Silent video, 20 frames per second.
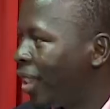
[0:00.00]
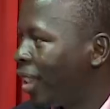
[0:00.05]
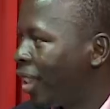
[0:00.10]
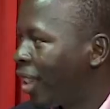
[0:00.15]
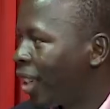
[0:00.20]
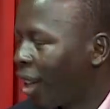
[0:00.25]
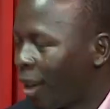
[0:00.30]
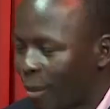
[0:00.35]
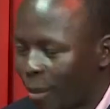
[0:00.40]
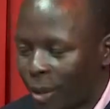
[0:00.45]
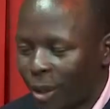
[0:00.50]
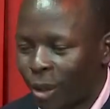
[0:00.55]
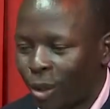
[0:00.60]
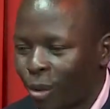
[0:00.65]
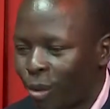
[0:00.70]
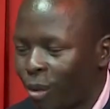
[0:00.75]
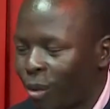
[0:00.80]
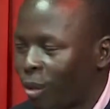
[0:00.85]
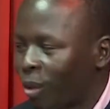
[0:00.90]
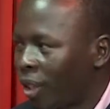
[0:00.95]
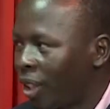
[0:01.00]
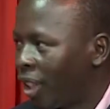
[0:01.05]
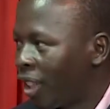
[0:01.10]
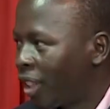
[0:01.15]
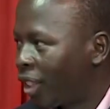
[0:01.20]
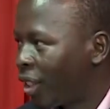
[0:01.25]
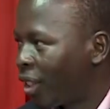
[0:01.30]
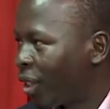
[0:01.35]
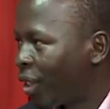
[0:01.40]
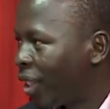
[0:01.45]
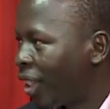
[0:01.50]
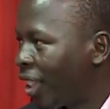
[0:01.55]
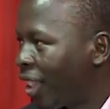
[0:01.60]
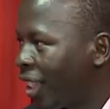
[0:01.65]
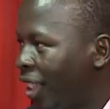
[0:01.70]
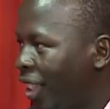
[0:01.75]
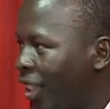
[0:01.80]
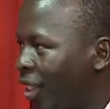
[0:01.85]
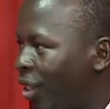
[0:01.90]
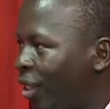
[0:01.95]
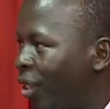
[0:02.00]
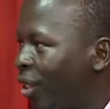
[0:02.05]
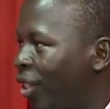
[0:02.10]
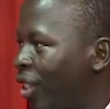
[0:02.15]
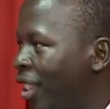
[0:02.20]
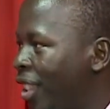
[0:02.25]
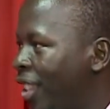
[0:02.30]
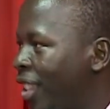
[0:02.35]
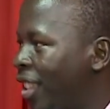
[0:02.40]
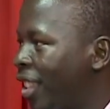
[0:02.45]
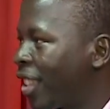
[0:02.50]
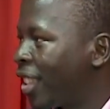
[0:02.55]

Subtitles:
coming to do electrical and electronics?